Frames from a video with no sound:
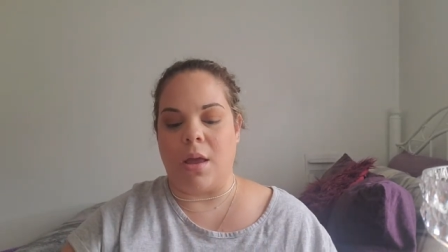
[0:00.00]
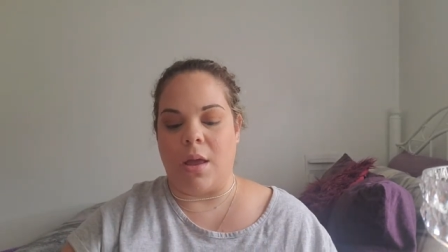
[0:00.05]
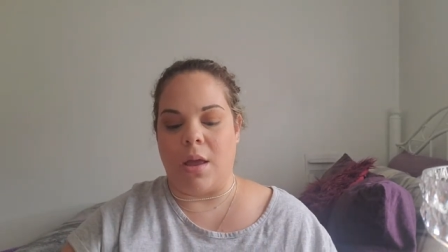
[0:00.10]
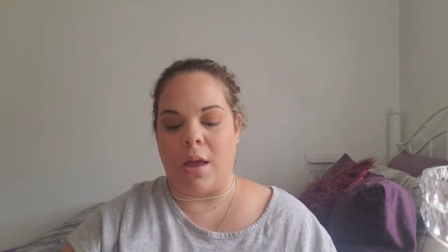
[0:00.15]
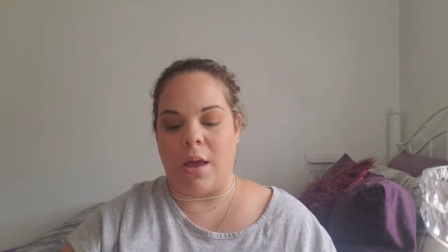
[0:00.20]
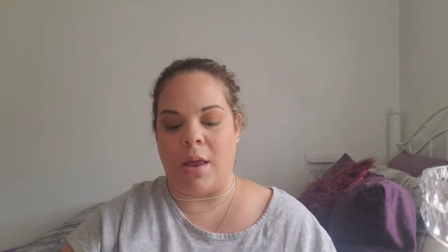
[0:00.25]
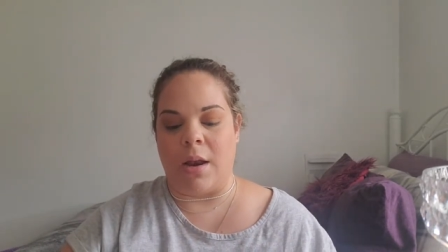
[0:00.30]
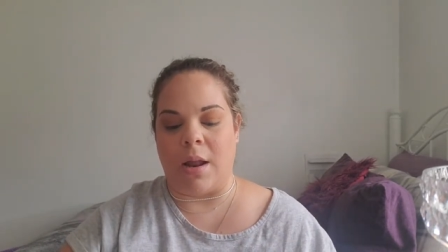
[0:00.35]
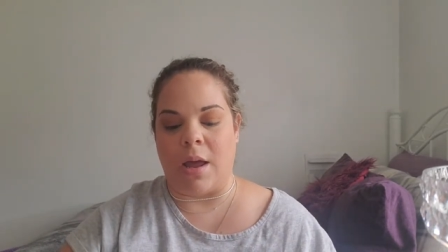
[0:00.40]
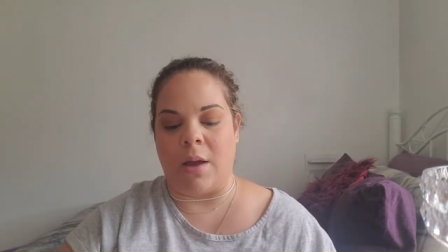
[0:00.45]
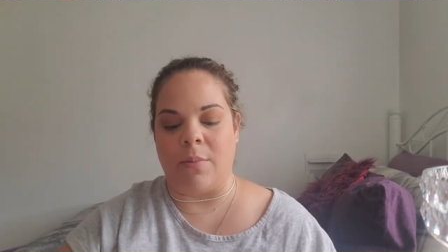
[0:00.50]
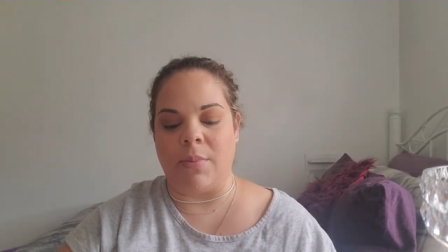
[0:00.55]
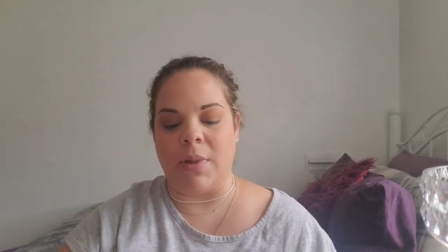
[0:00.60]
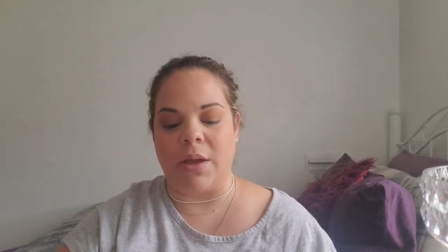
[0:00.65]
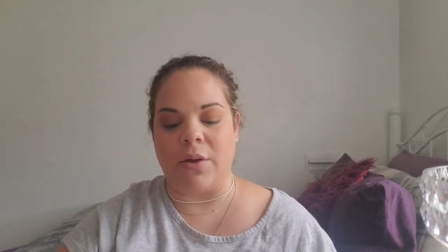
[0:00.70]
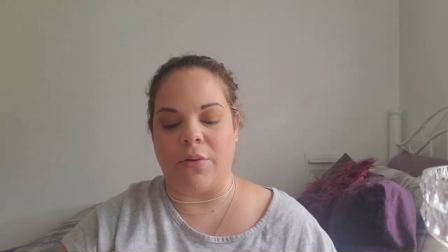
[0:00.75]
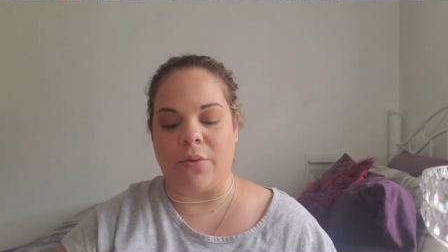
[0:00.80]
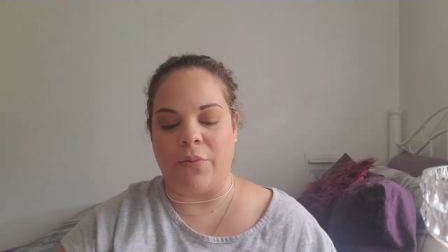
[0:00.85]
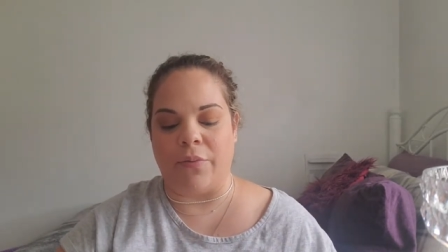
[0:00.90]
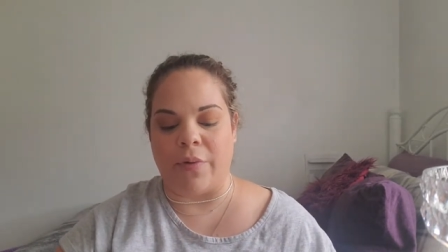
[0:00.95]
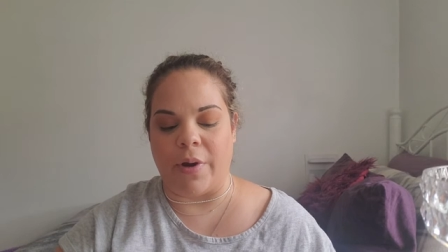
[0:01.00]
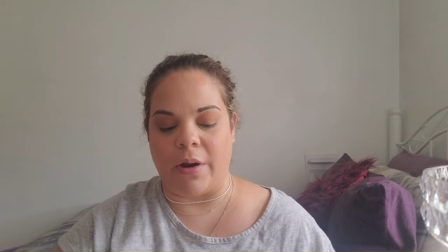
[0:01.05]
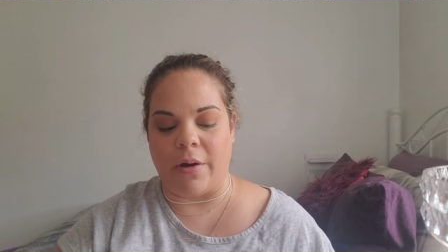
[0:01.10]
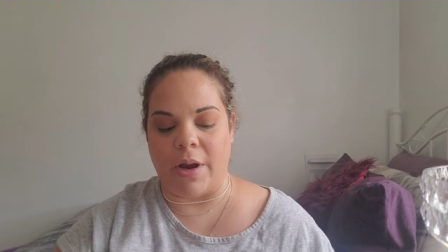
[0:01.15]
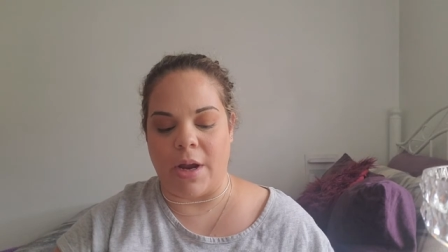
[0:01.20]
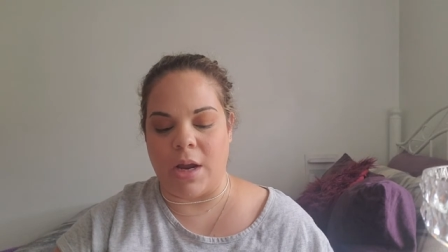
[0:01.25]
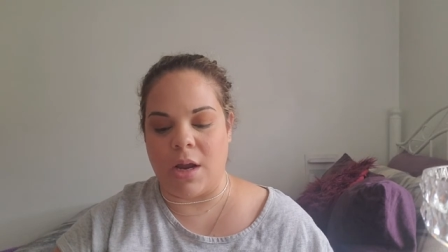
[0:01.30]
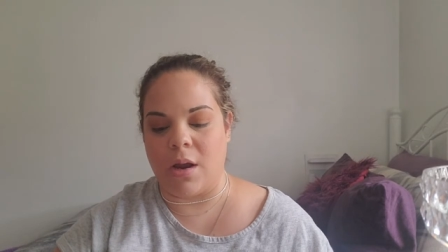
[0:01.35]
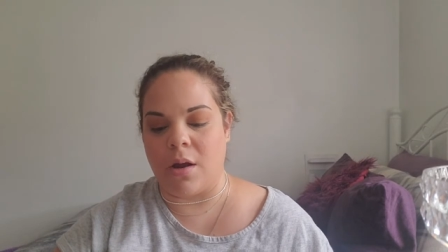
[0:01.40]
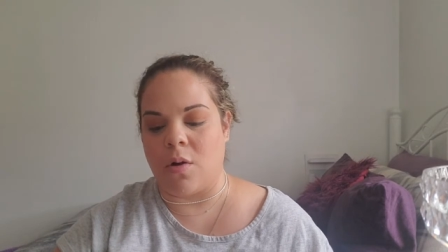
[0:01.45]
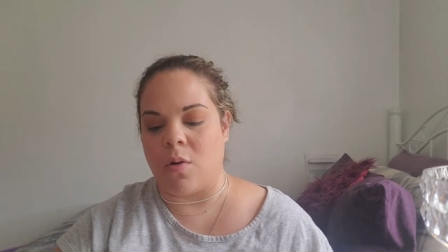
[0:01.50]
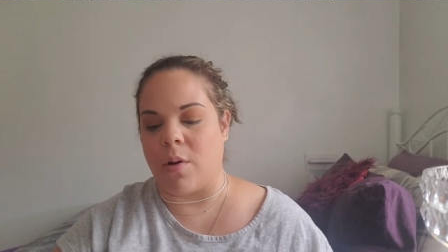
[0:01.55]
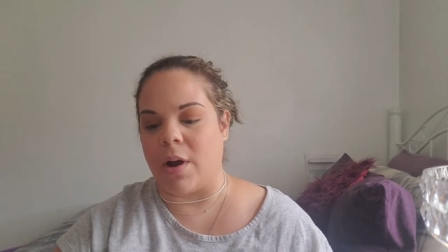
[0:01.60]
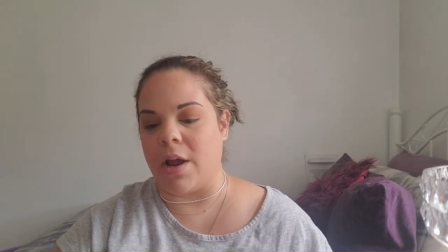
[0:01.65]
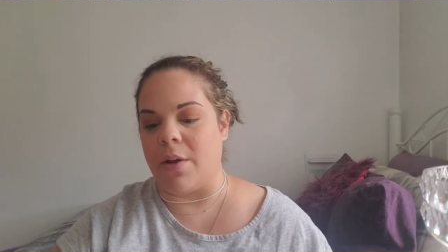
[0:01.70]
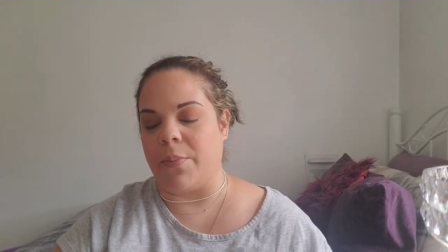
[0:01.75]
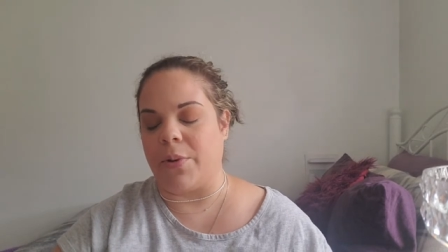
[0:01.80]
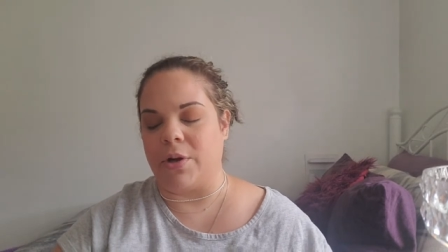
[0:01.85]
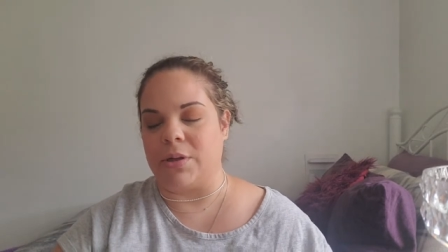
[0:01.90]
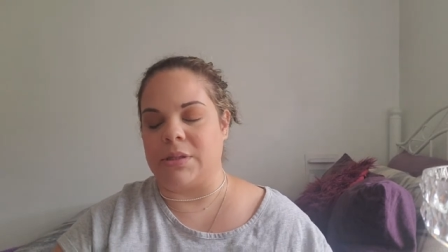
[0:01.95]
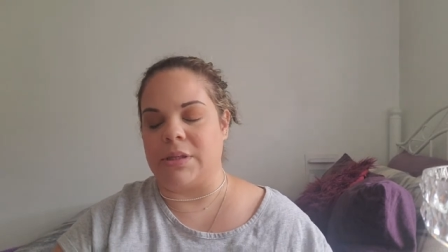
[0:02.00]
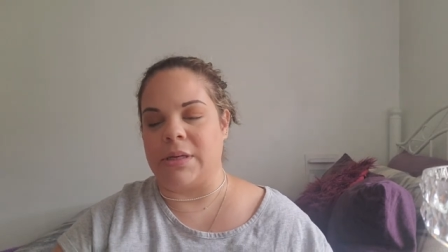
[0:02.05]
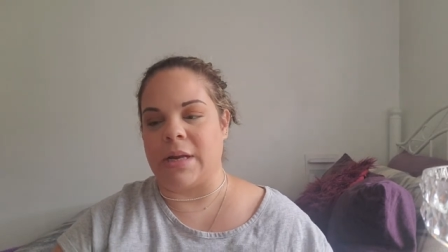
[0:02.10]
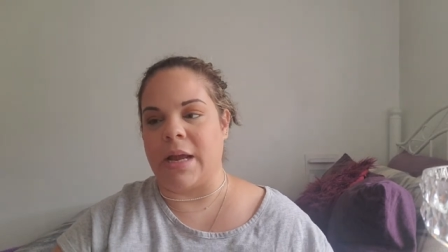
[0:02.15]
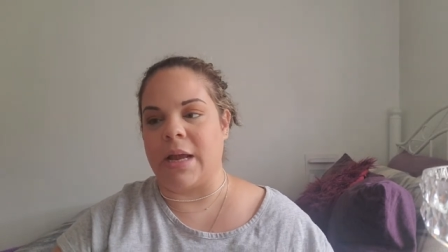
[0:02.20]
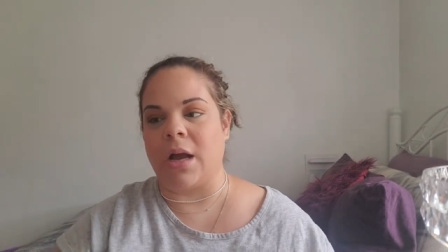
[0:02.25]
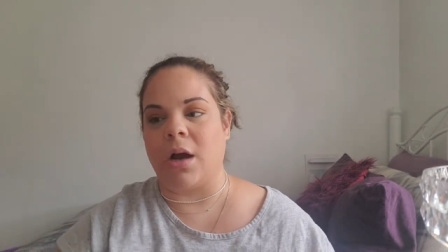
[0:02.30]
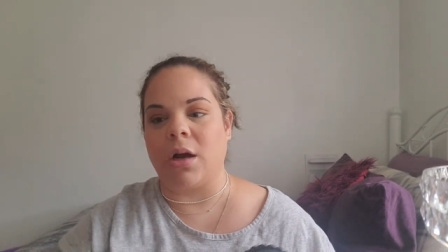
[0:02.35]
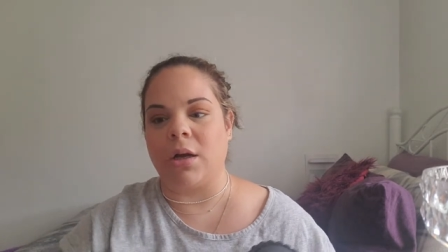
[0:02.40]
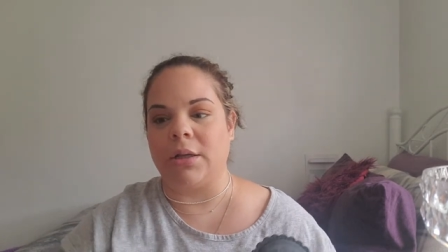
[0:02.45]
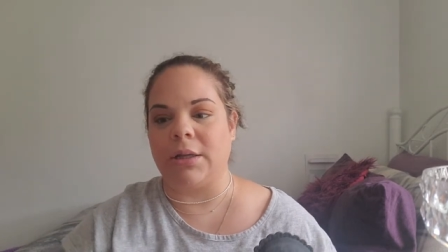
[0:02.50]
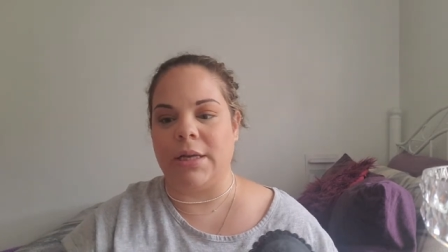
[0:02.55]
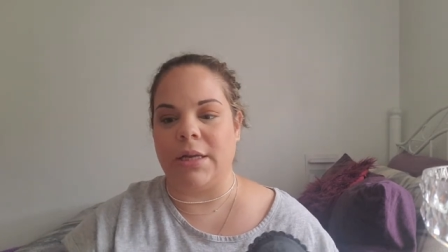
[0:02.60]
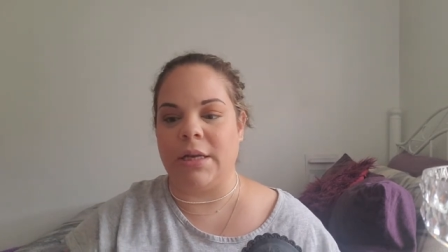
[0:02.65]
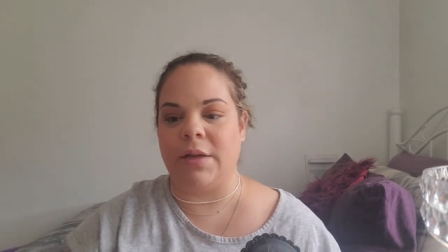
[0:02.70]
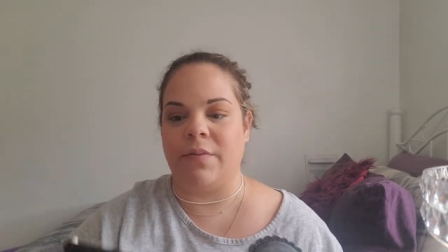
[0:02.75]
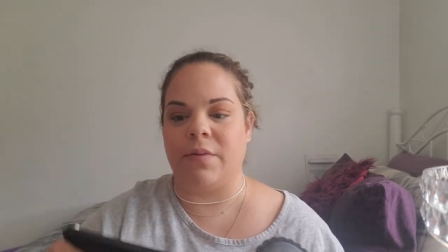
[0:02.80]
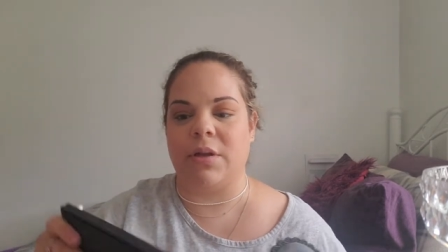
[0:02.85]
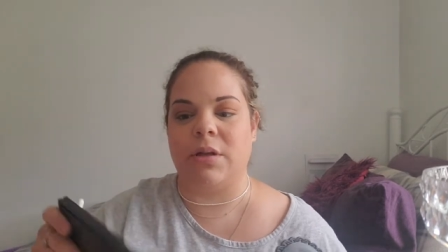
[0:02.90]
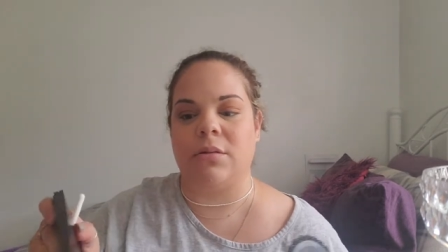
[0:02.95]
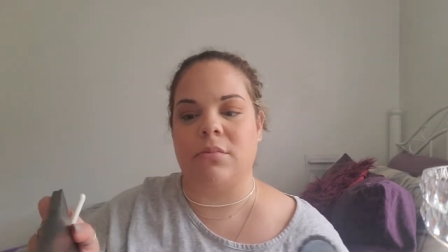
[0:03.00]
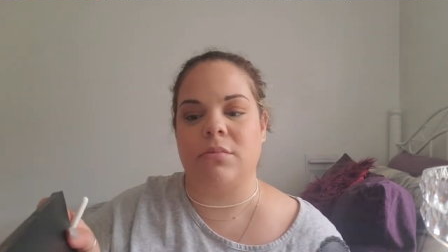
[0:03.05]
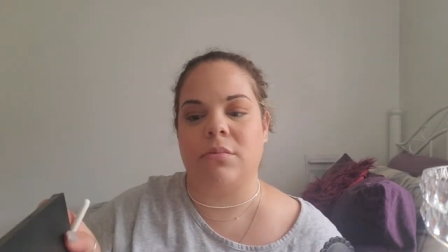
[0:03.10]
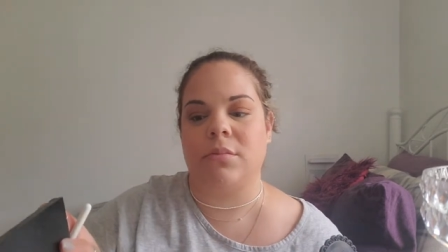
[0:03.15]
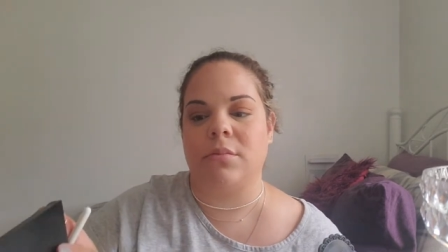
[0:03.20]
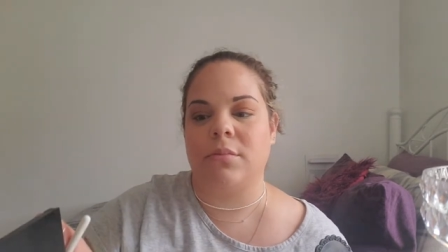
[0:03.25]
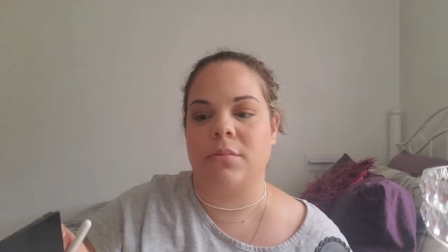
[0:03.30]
And I'm, like, a very quiet person. I hardly even,